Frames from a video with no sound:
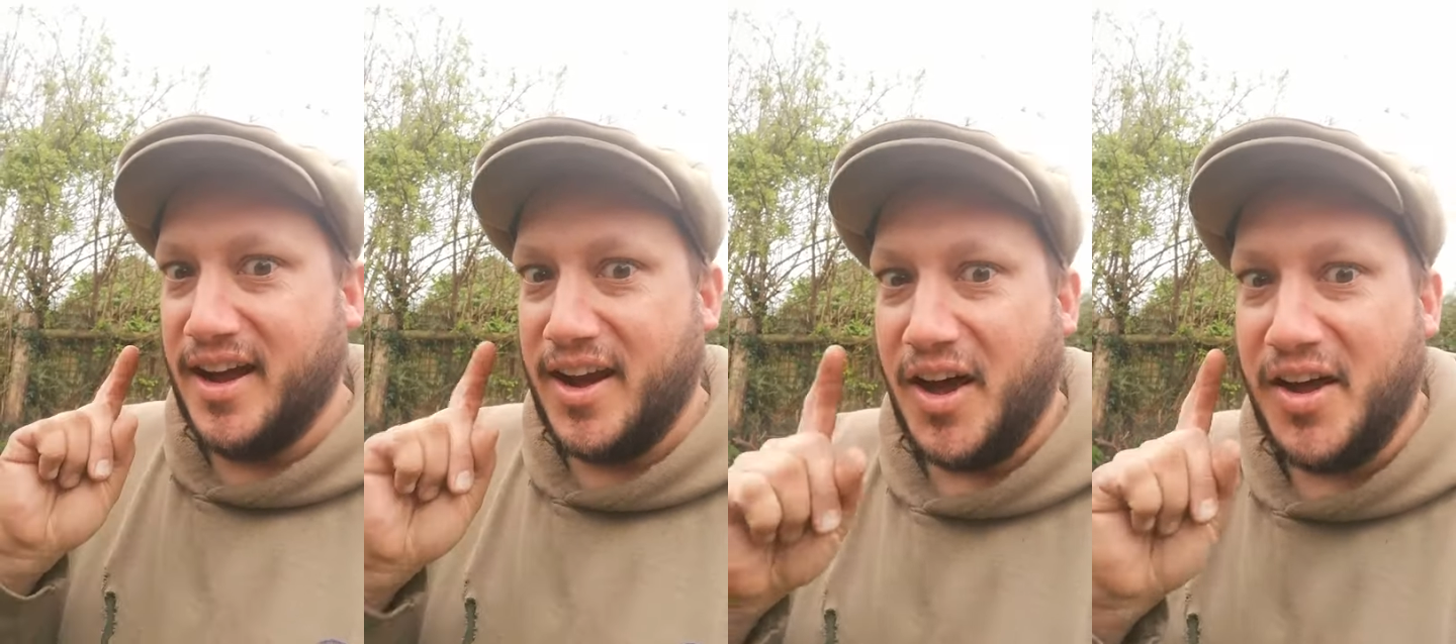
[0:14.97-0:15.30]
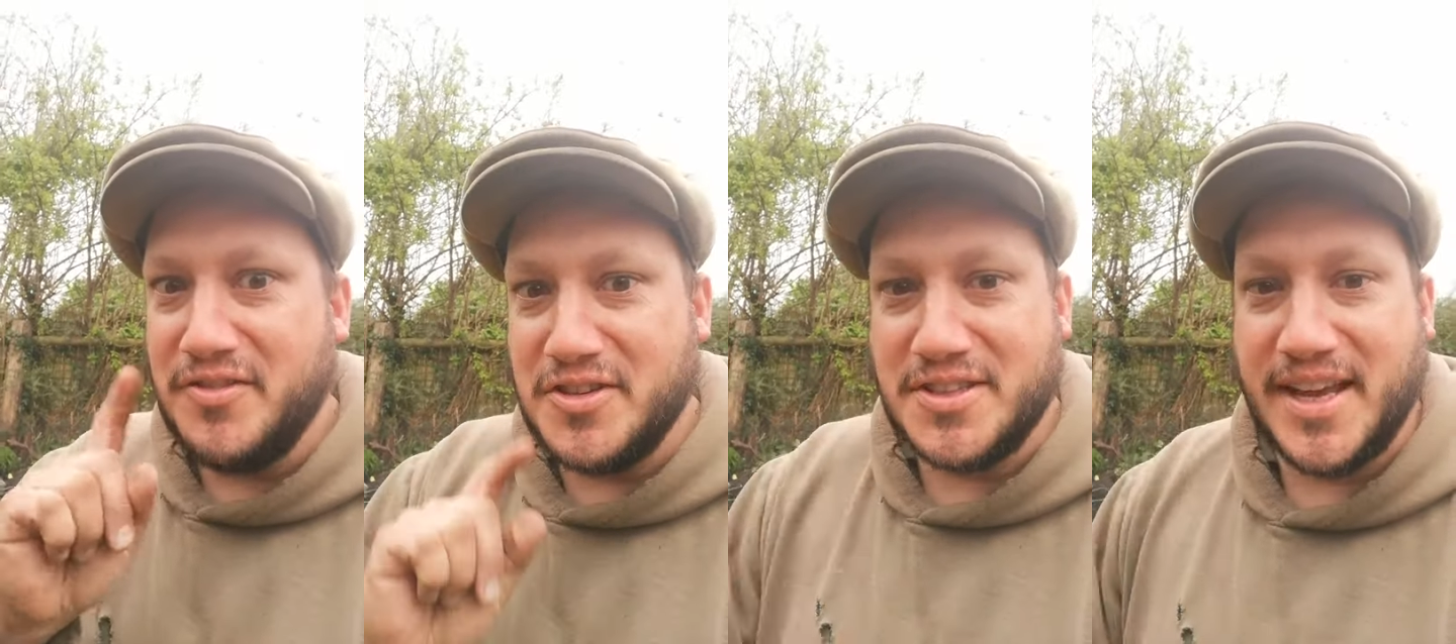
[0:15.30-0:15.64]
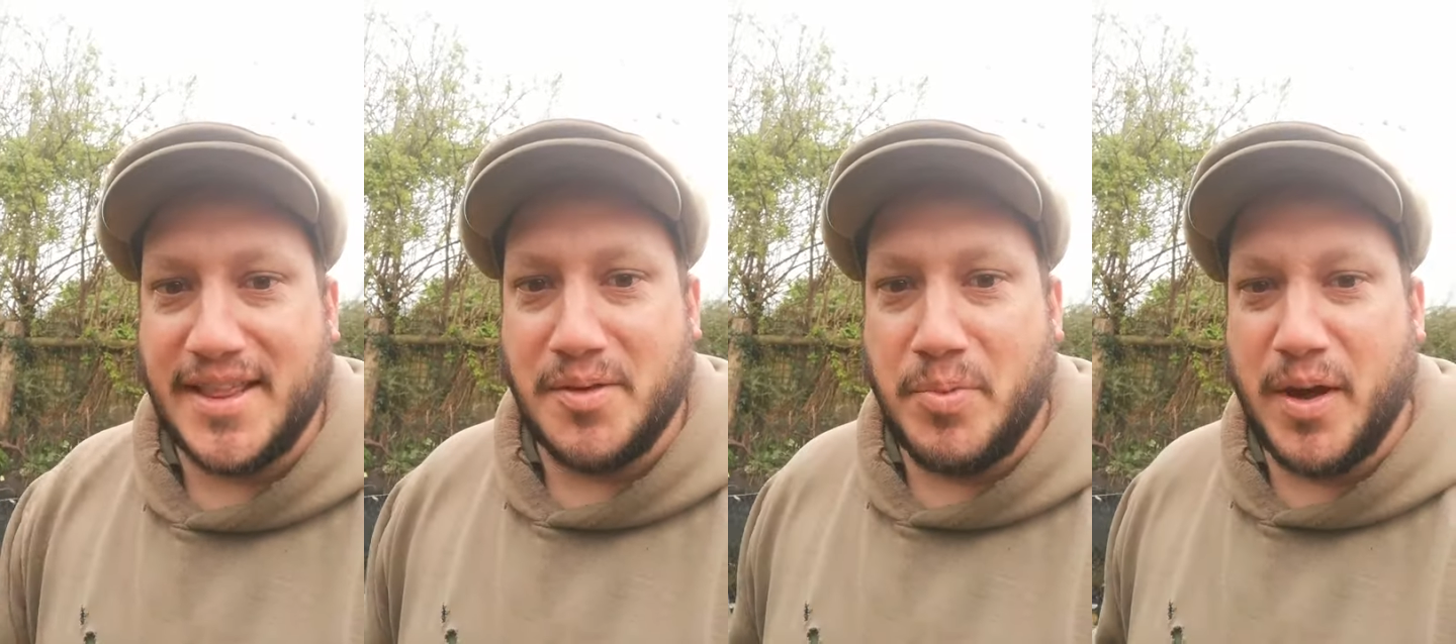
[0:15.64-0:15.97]
And I've just
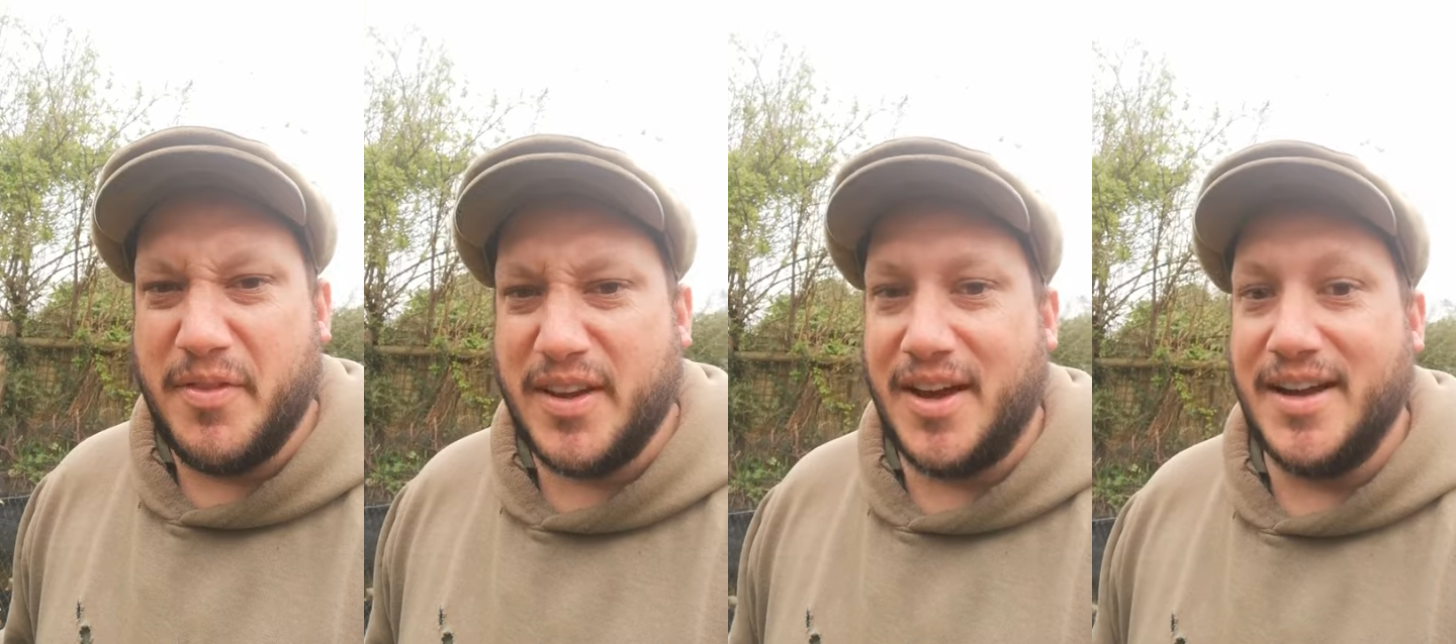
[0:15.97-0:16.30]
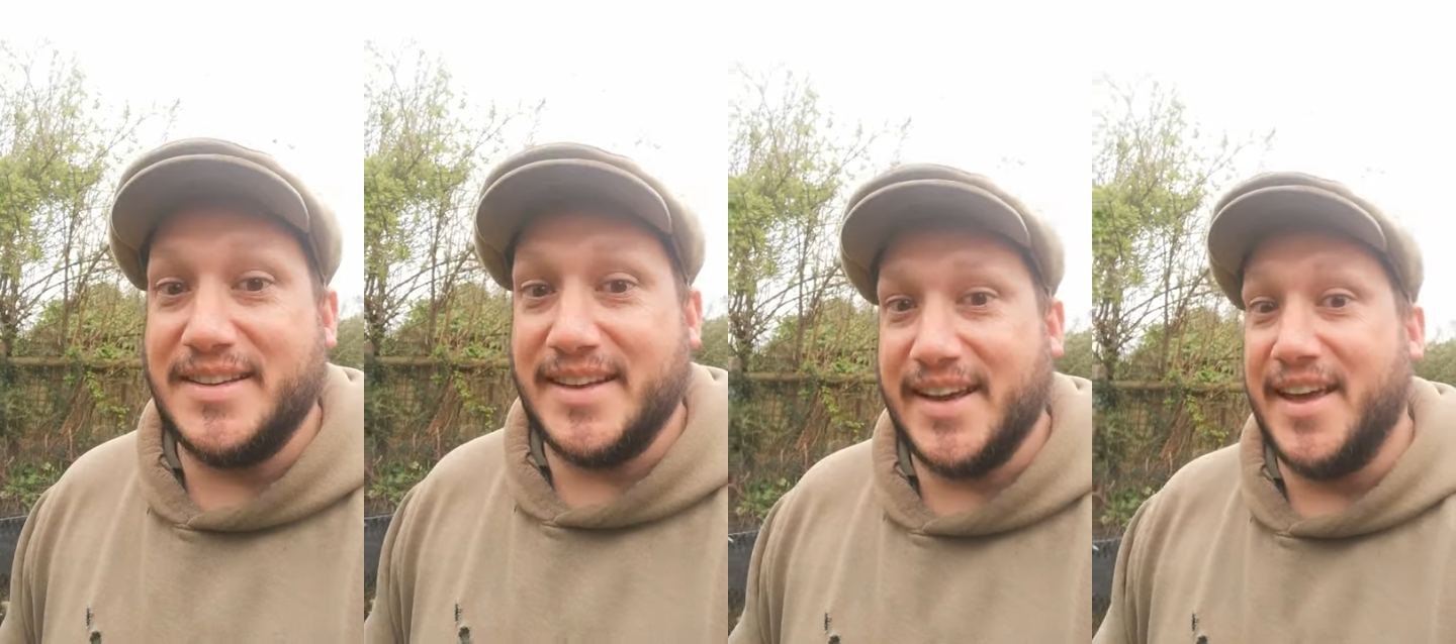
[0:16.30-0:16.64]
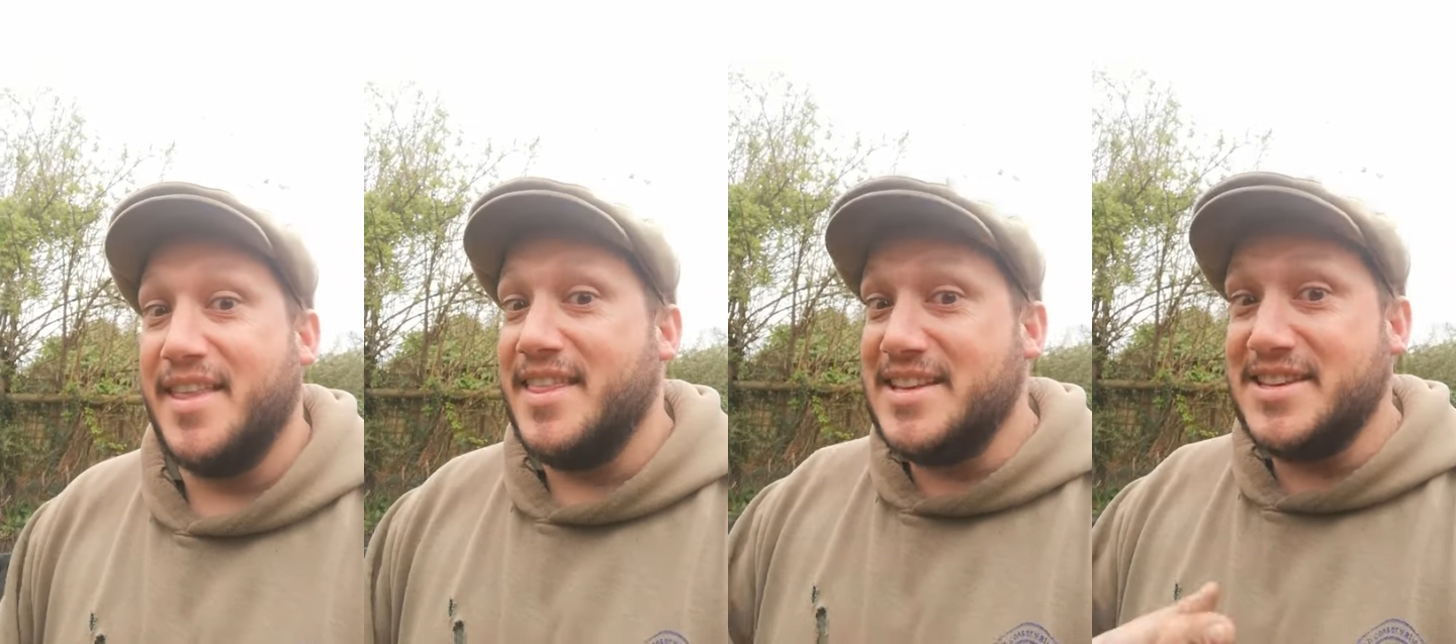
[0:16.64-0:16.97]
had the perfect idea.
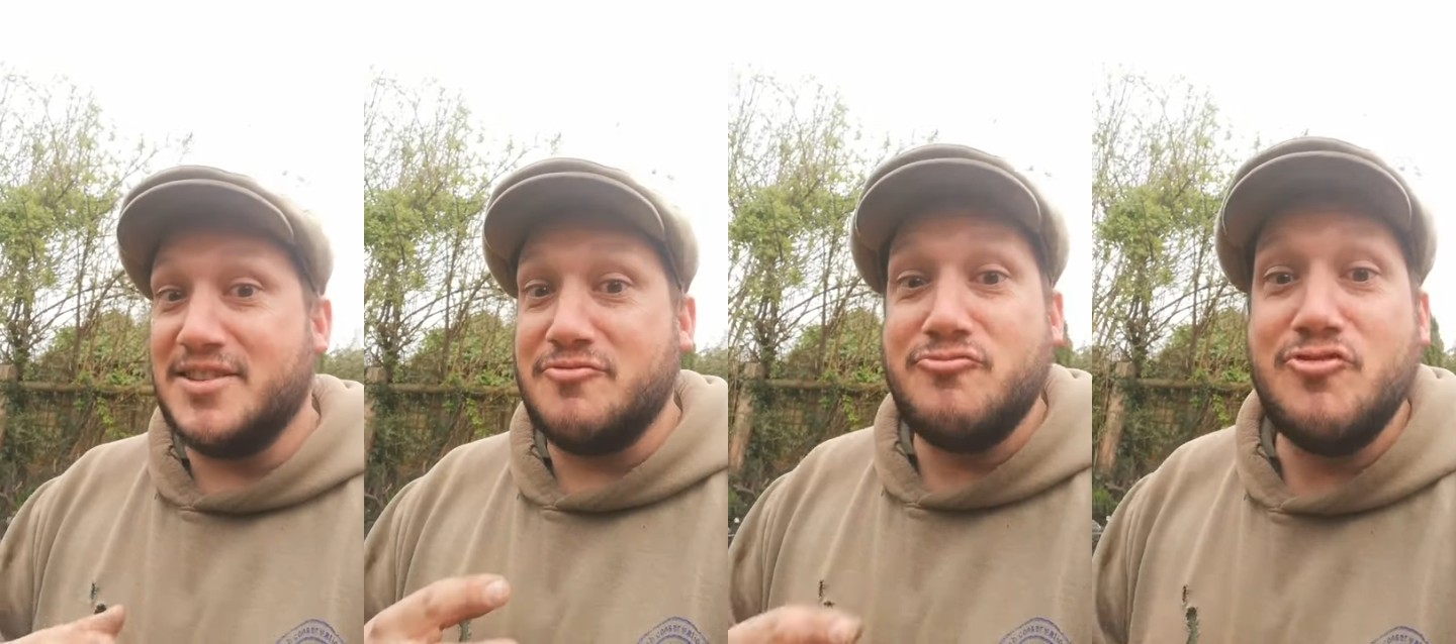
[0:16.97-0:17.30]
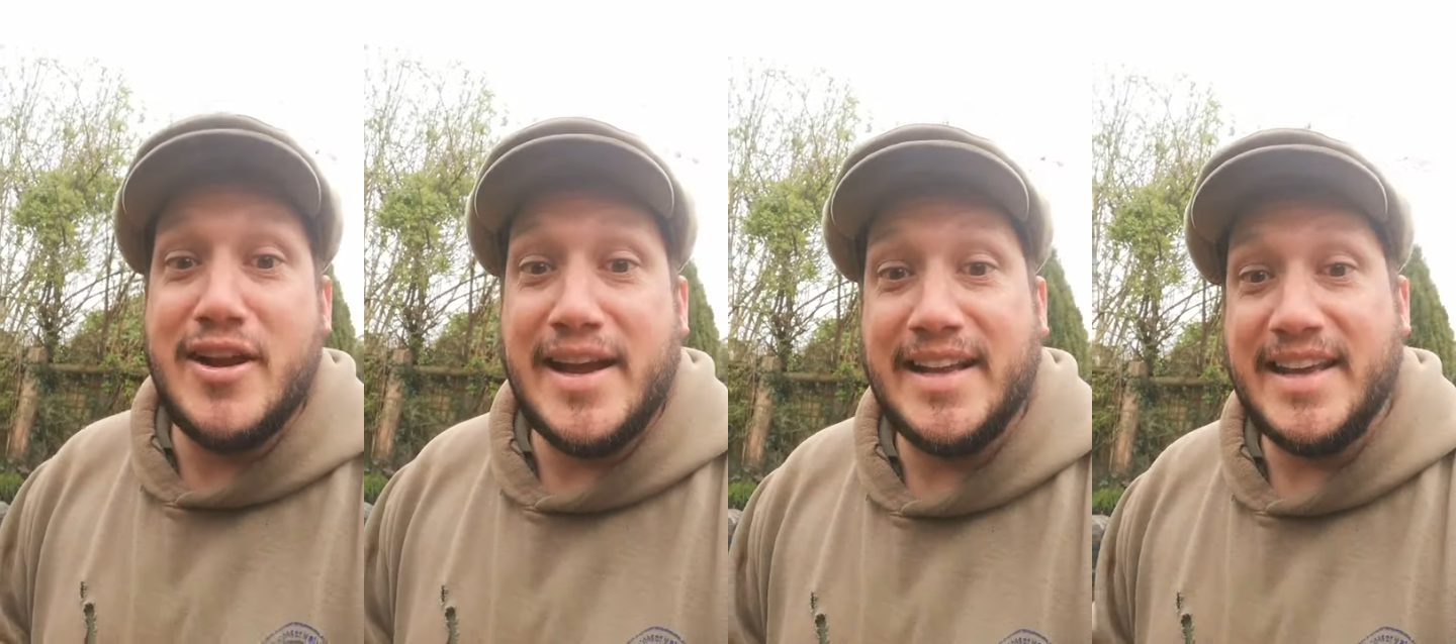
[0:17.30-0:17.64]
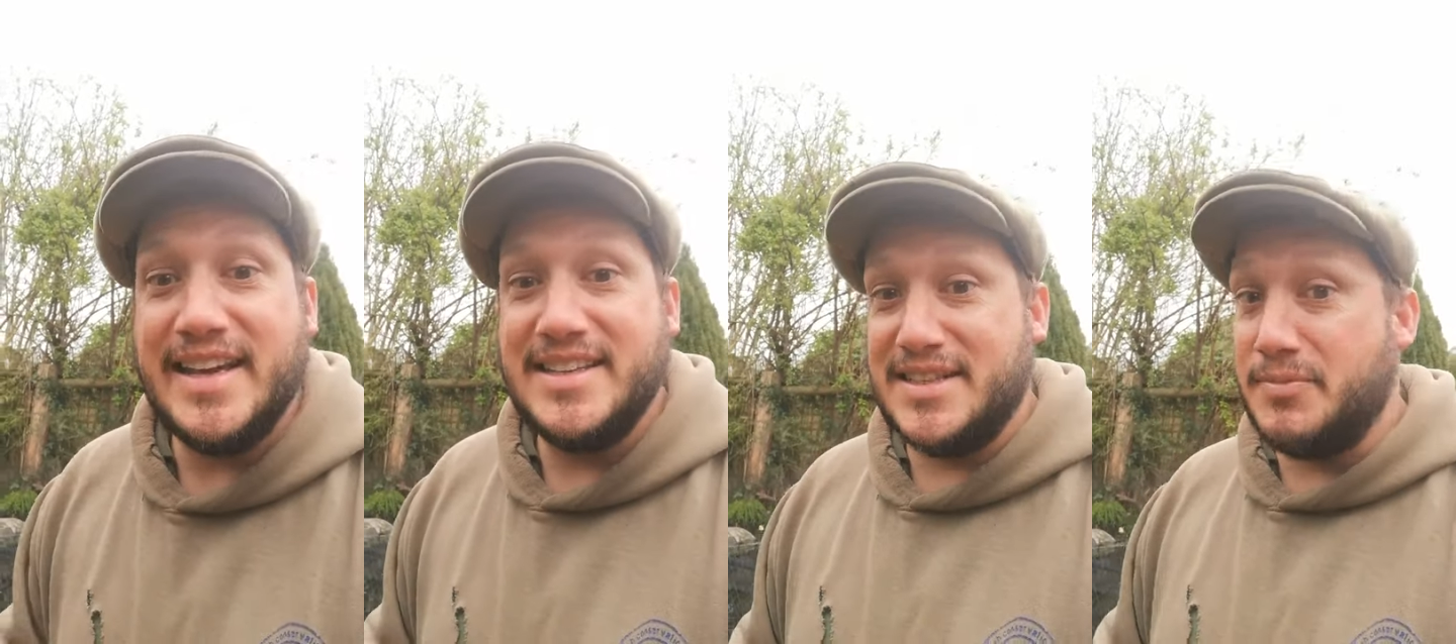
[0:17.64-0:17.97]
This is a really
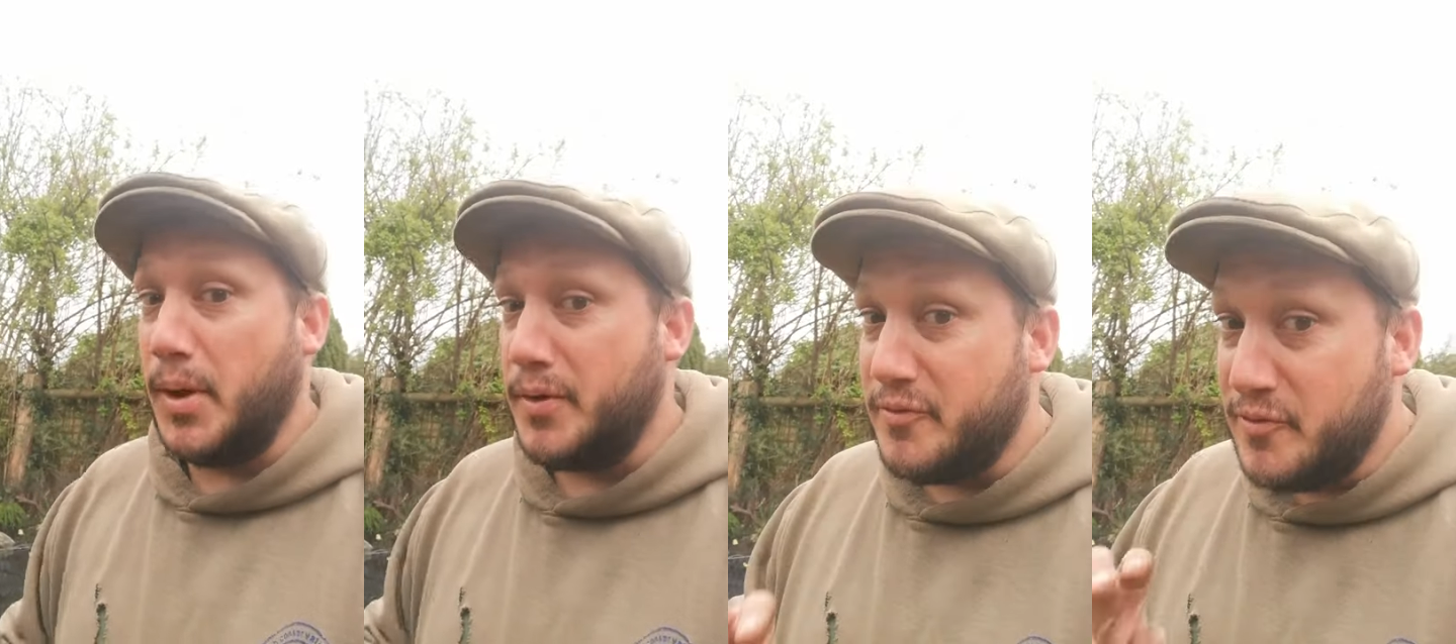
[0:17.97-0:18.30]
easy one,